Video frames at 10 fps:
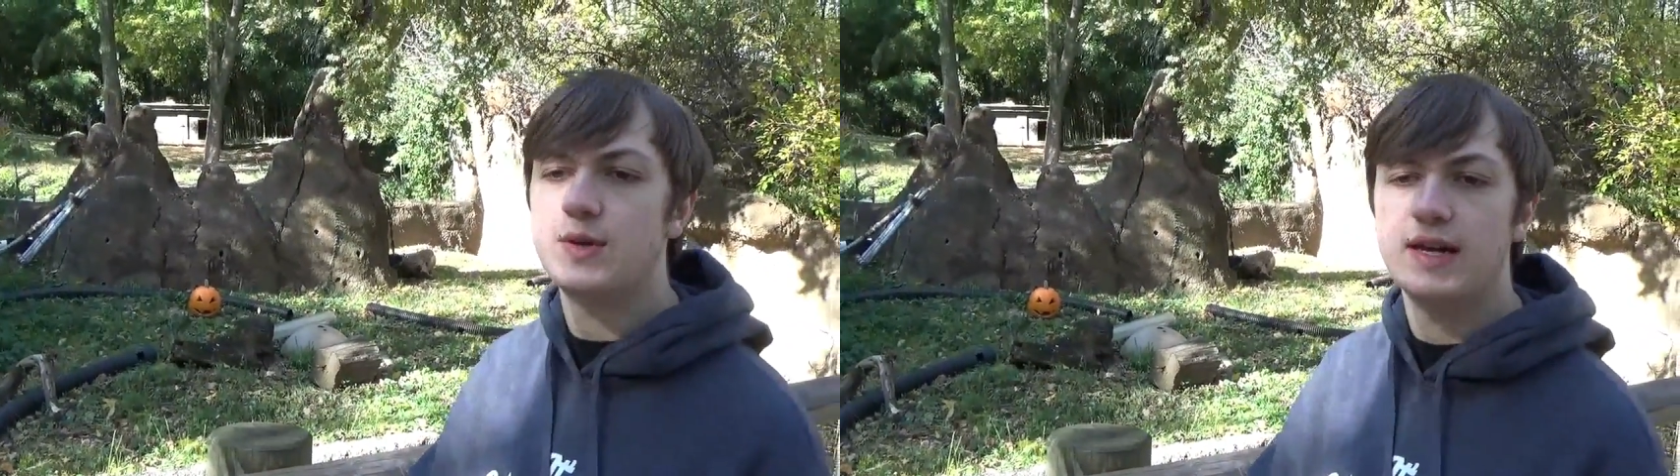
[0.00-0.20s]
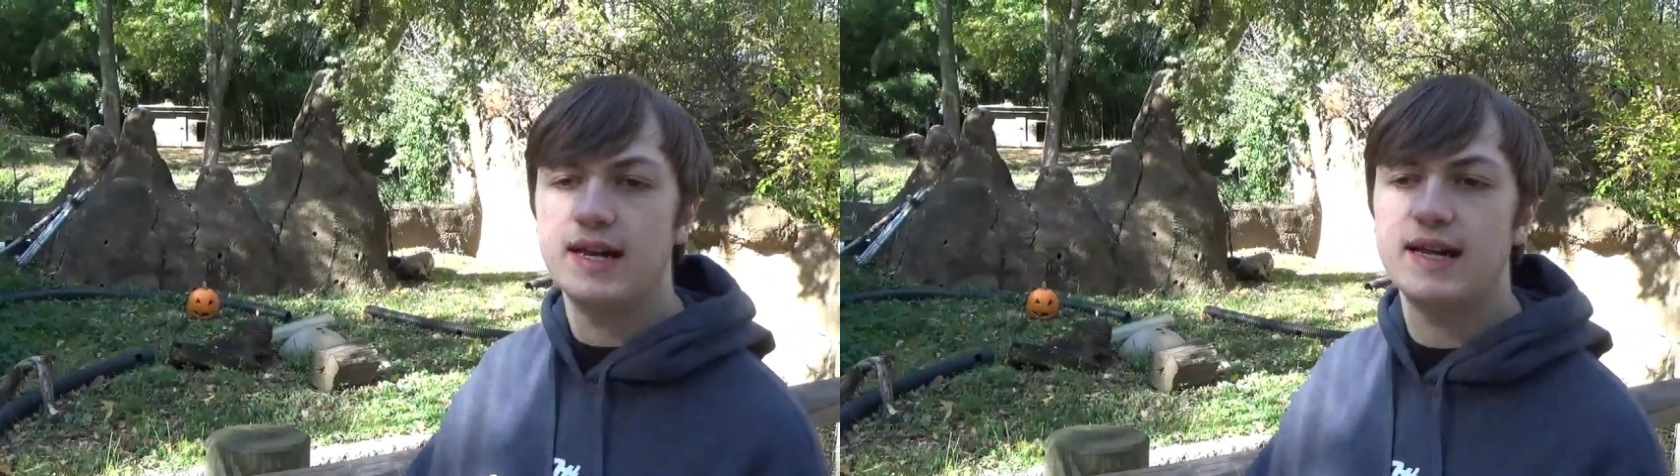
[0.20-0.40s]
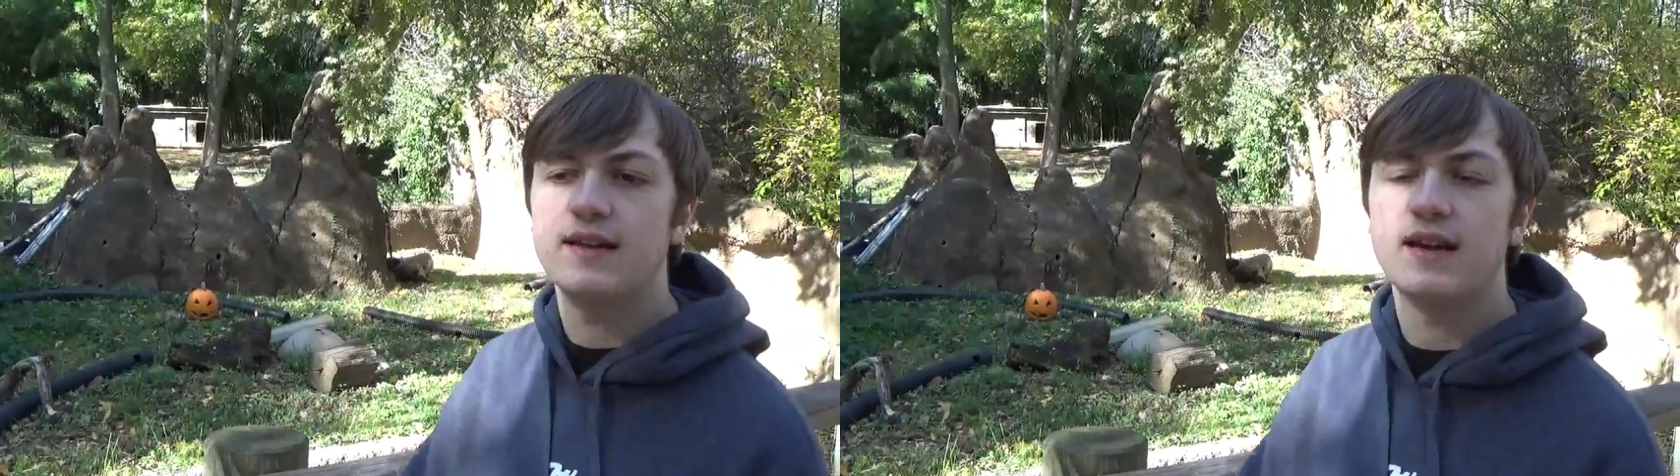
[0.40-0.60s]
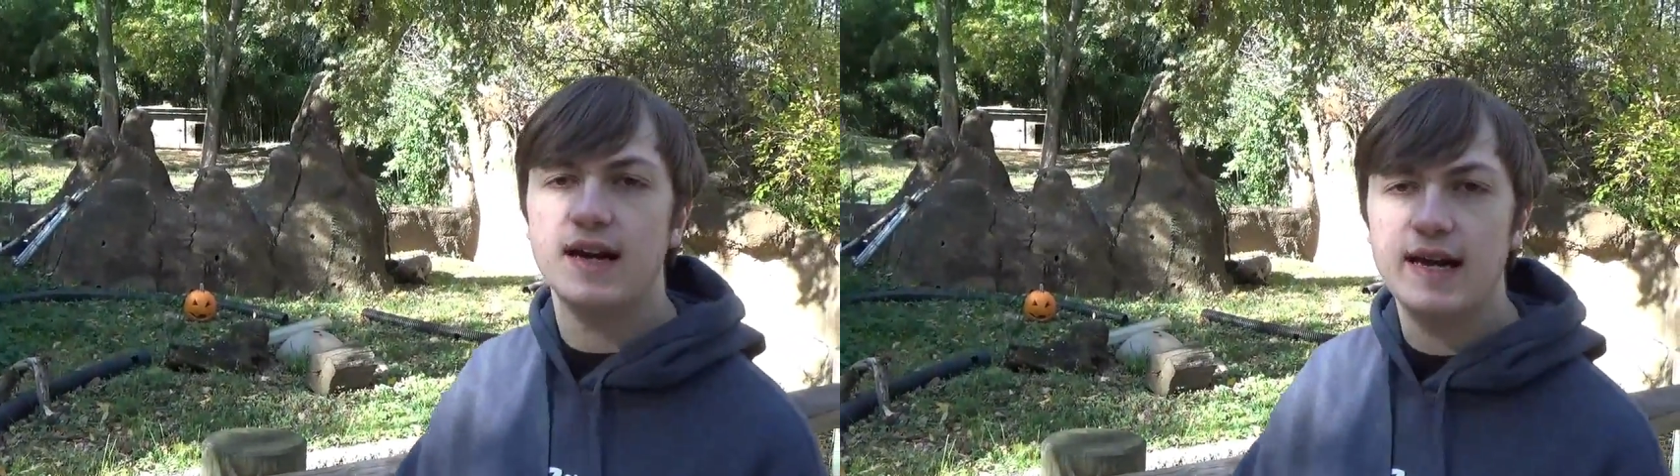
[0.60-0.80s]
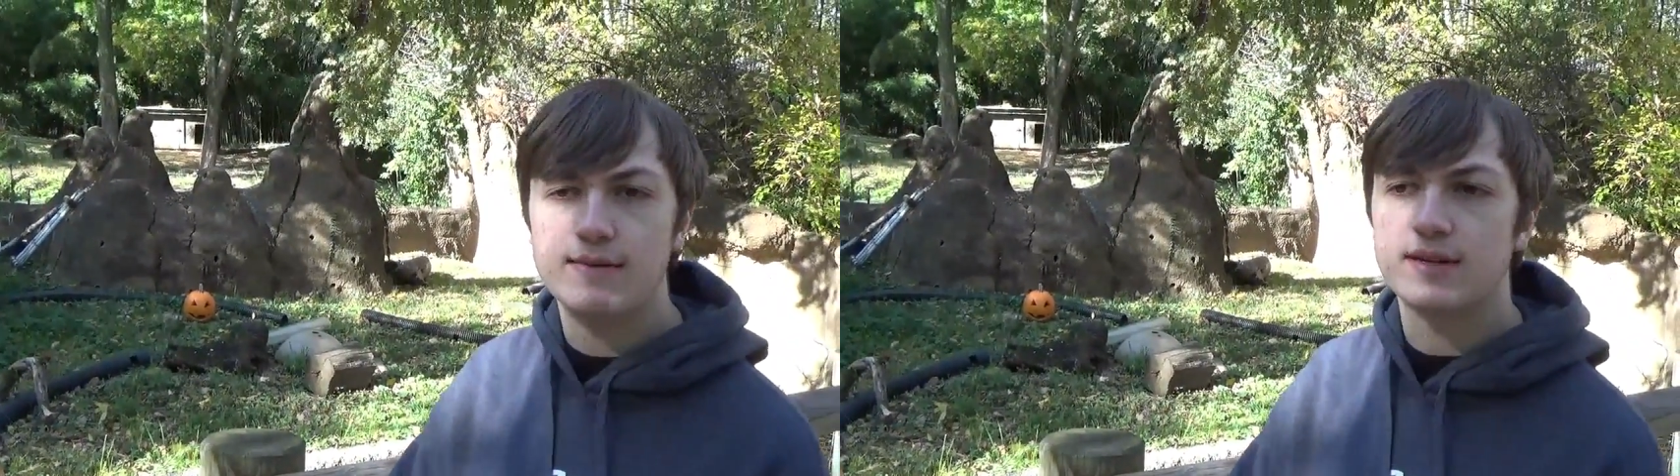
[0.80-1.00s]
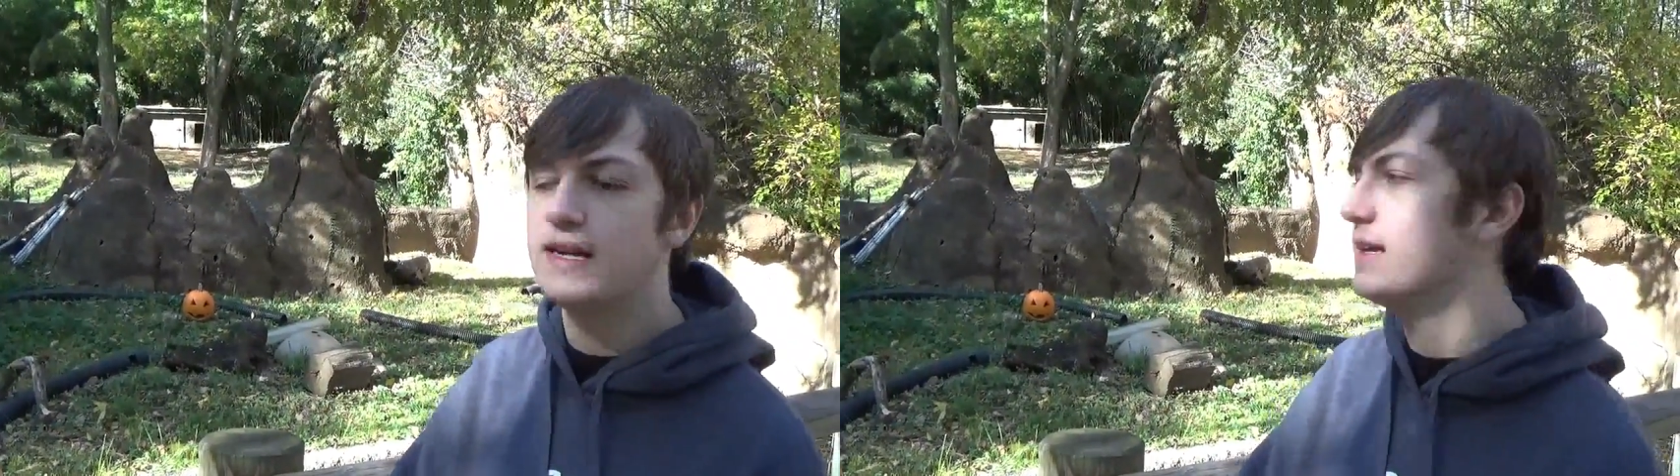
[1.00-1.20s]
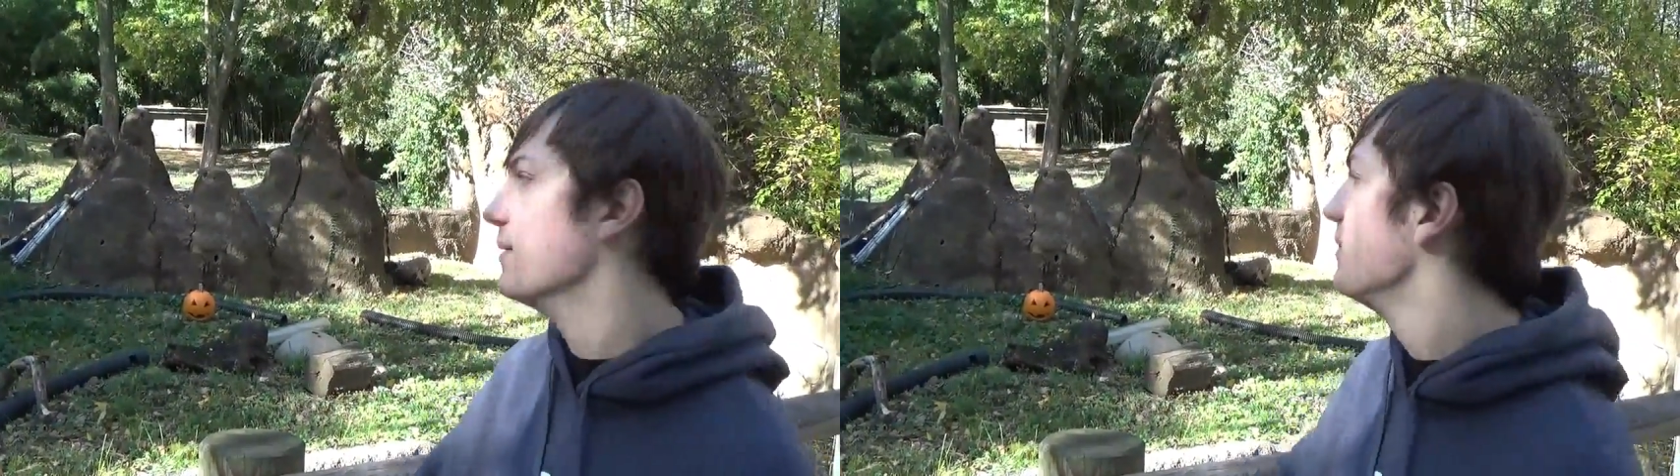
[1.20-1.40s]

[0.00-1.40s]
and at Animal Kingdom,